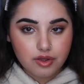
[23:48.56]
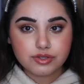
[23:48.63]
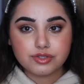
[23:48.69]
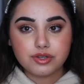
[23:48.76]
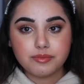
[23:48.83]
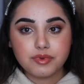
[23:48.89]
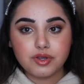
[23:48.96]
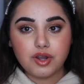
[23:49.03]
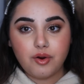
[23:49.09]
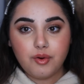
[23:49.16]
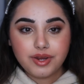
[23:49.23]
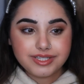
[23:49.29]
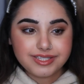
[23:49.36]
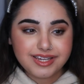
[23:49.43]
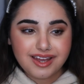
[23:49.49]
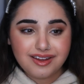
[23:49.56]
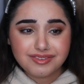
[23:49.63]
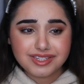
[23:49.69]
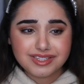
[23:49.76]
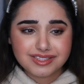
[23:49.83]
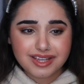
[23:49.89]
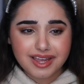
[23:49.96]
So I'm going to have
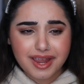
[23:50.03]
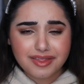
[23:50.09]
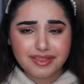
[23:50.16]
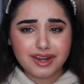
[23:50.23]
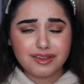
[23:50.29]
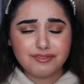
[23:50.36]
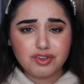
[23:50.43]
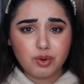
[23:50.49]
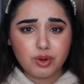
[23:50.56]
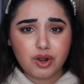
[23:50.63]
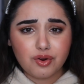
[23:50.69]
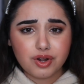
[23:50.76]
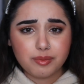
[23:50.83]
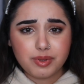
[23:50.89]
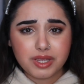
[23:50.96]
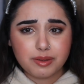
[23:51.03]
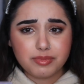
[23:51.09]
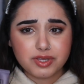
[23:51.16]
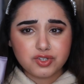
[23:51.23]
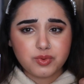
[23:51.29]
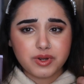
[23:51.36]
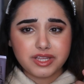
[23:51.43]
to say that if you're going to pick
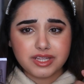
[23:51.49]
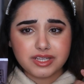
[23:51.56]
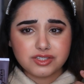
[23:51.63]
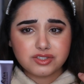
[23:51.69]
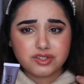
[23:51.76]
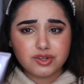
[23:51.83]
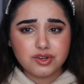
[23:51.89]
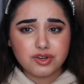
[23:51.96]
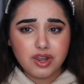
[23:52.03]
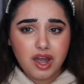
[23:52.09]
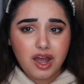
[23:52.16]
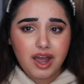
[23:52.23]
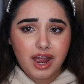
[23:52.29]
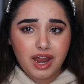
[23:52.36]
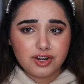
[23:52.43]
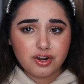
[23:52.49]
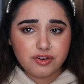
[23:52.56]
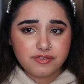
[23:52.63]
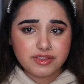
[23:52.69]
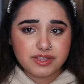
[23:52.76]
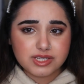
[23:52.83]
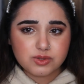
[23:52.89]
between these two, I'd go
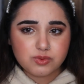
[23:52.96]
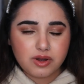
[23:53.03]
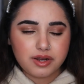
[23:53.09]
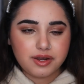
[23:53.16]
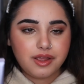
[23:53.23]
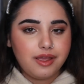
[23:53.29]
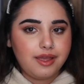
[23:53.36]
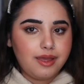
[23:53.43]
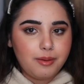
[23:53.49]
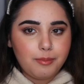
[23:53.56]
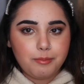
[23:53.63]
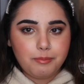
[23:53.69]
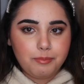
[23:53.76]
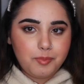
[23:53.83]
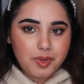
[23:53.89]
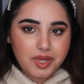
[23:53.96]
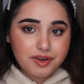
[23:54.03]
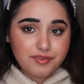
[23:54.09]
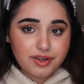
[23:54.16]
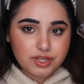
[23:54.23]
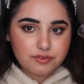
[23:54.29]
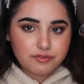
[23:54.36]
for this one. Better
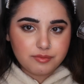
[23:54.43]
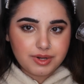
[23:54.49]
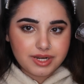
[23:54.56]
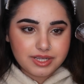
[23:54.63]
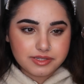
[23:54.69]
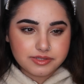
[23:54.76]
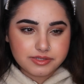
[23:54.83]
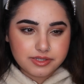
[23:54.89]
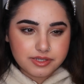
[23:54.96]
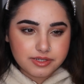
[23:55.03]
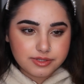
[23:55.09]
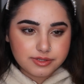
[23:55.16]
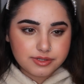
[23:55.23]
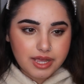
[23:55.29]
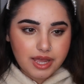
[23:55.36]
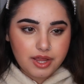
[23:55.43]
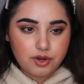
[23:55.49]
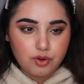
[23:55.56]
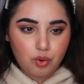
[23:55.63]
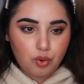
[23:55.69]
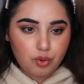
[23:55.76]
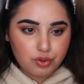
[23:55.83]
value for money is this.
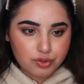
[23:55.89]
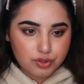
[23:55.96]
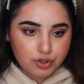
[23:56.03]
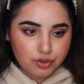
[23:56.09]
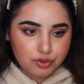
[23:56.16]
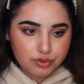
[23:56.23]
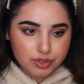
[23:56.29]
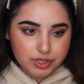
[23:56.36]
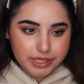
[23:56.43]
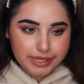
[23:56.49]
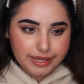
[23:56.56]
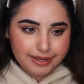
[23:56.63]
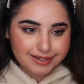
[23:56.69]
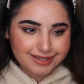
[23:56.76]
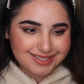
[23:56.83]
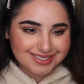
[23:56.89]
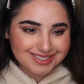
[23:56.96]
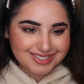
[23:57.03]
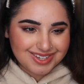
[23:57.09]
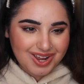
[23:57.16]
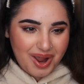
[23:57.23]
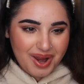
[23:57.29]
And all you're looking at is a
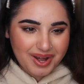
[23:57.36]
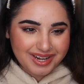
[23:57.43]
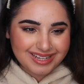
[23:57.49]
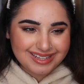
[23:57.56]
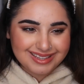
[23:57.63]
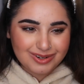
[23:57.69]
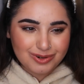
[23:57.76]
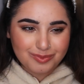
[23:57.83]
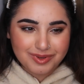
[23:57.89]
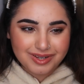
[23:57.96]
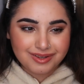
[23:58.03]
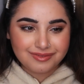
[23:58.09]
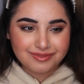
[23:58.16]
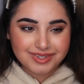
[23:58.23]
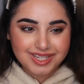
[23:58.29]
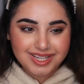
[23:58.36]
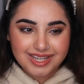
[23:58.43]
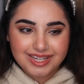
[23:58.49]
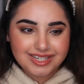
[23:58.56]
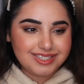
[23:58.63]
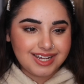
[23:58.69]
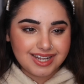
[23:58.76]
tiny little bit of
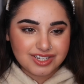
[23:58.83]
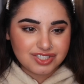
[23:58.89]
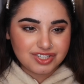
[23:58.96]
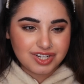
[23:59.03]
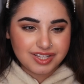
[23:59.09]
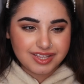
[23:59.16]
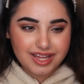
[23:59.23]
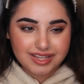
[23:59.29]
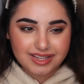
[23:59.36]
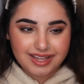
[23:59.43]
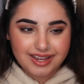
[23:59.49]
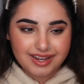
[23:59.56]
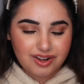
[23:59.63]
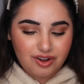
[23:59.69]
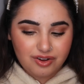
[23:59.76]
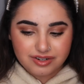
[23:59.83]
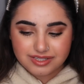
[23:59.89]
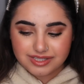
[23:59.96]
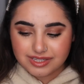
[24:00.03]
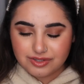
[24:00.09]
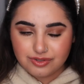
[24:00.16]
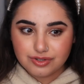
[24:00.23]
texture that, like,
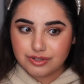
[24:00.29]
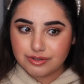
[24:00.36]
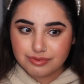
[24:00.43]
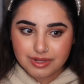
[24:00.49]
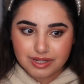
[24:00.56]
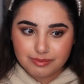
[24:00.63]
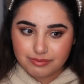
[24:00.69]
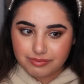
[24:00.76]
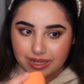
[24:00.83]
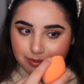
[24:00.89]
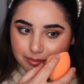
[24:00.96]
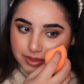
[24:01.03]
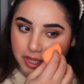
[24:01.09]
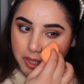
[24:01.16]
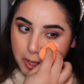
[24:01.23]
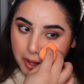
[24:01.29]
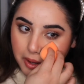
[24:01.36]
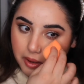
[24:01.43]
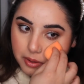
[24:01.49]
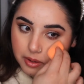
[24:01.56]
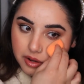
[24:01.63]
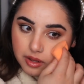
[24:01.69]
honestly, you could, like, blend
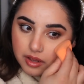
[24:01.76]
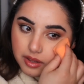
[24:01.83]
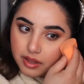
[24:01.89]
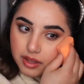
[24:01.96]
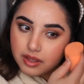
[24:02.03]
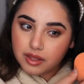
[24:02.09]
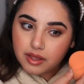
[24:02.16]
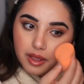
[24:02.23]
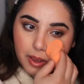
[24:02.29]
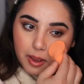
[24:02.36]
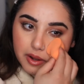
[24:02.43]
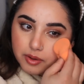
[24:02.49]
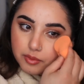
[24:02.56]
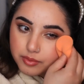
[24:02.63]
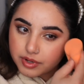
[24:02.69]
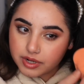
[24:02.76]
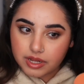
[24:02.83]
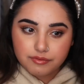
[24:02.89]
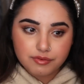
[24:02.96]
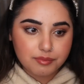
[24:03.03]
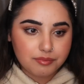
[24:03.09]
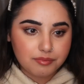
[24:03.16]
out. And it wouldn't
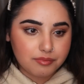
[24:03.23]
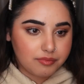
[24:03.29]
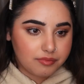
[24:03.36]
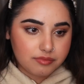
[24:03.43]
even...